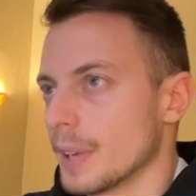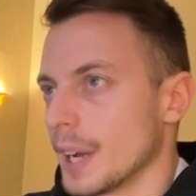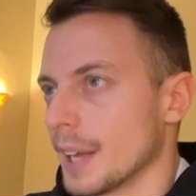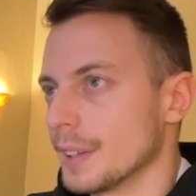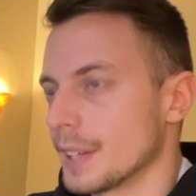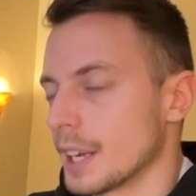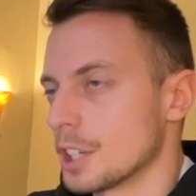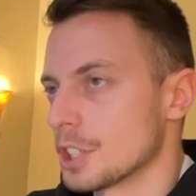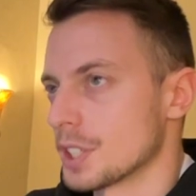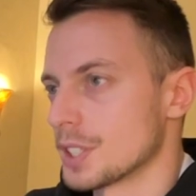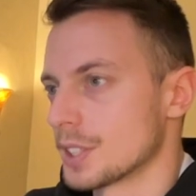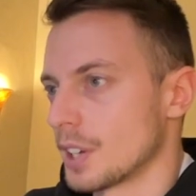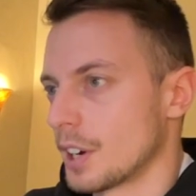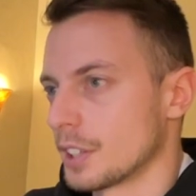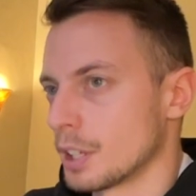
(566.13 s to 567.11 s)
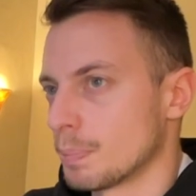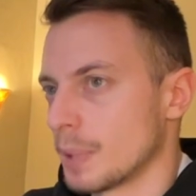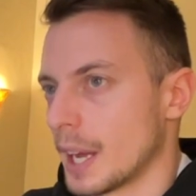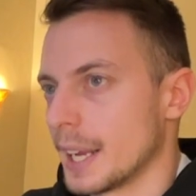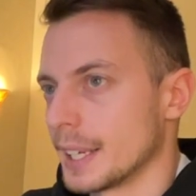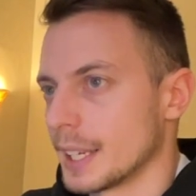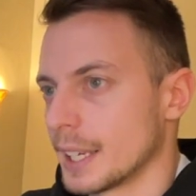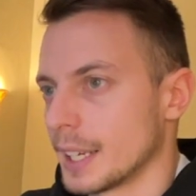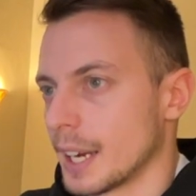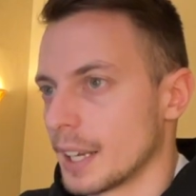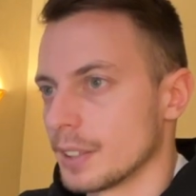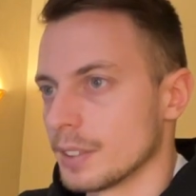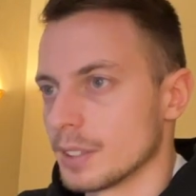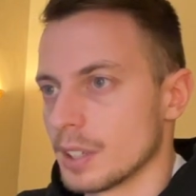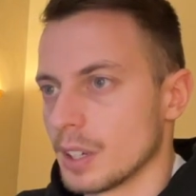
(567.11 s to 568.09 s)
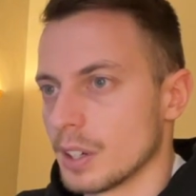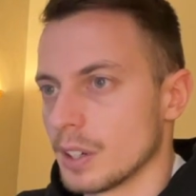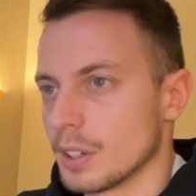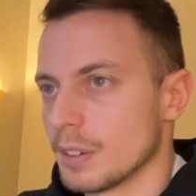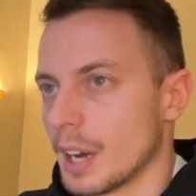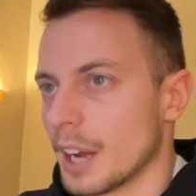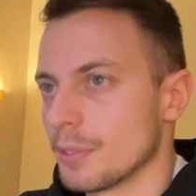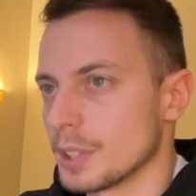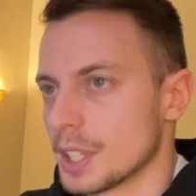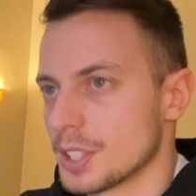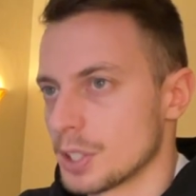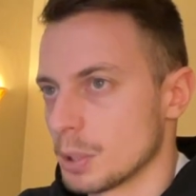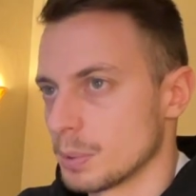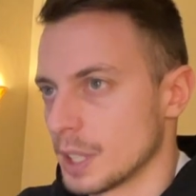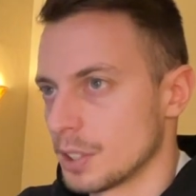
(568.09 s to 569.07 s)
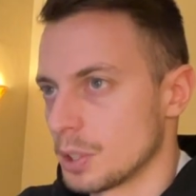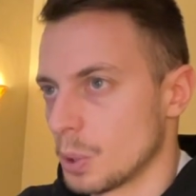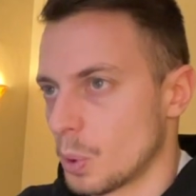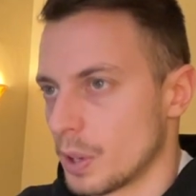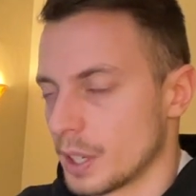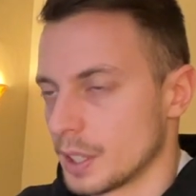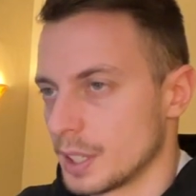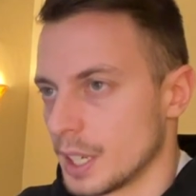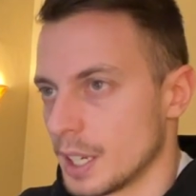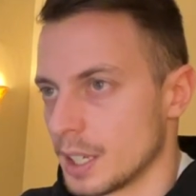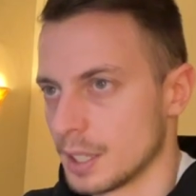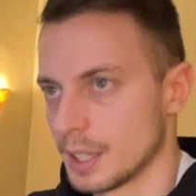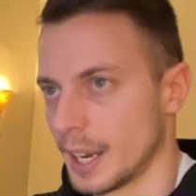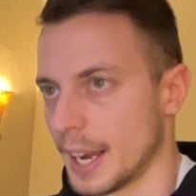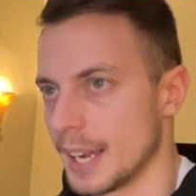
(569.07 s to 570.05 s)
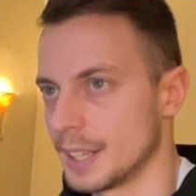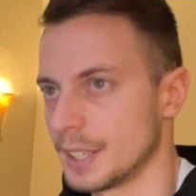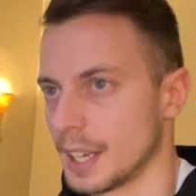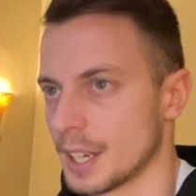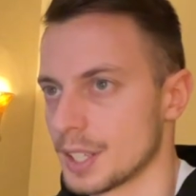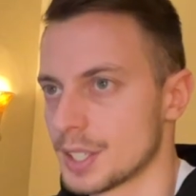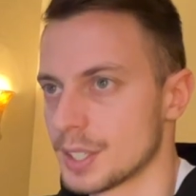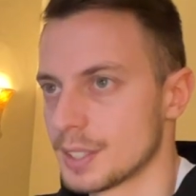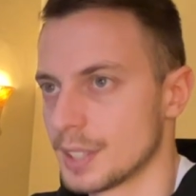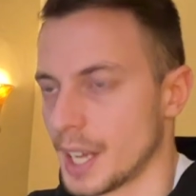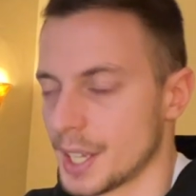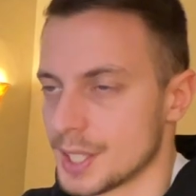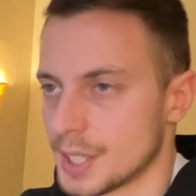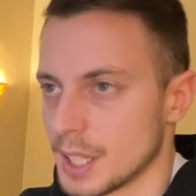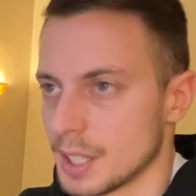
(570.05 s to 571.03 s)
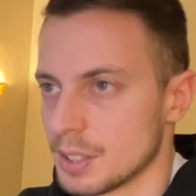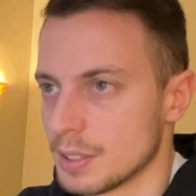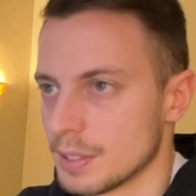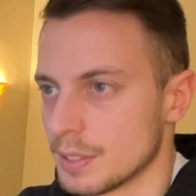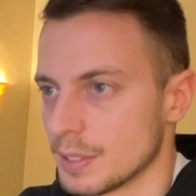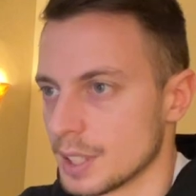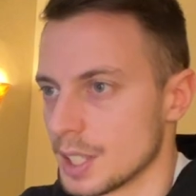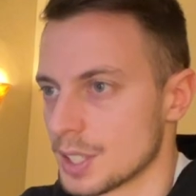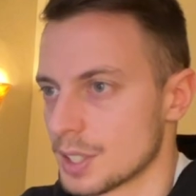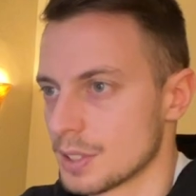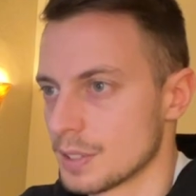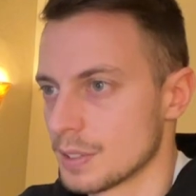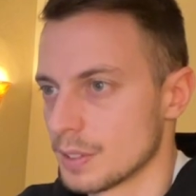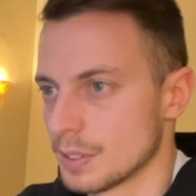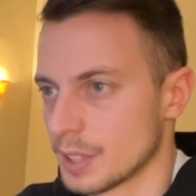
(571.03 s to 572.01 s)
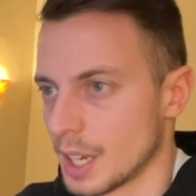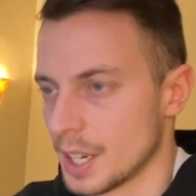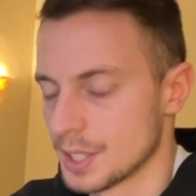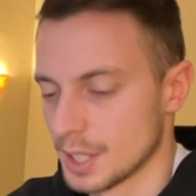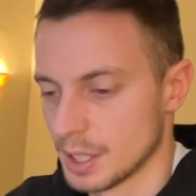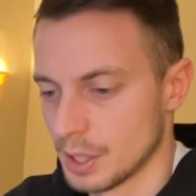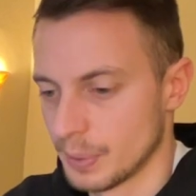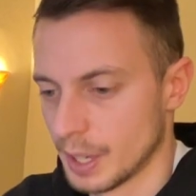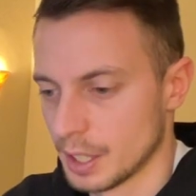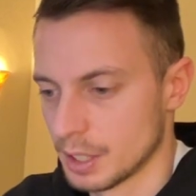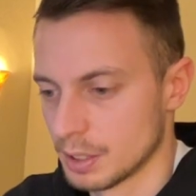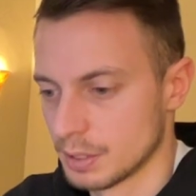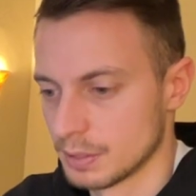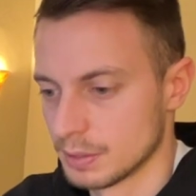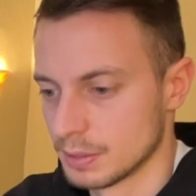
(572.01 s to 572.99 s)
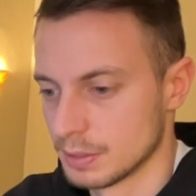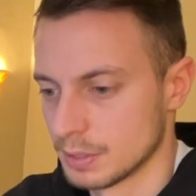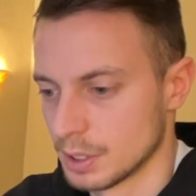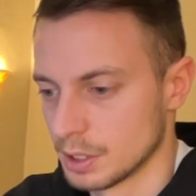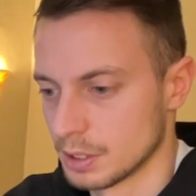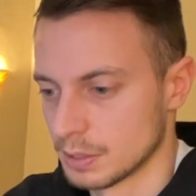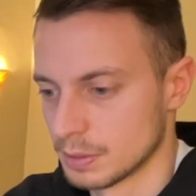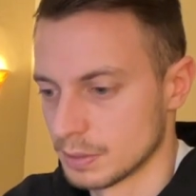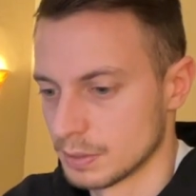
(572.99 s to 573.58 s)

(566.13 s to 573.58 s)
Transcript: And then just start applying again. I would assume that you already ATS tested this case study, right? Or no?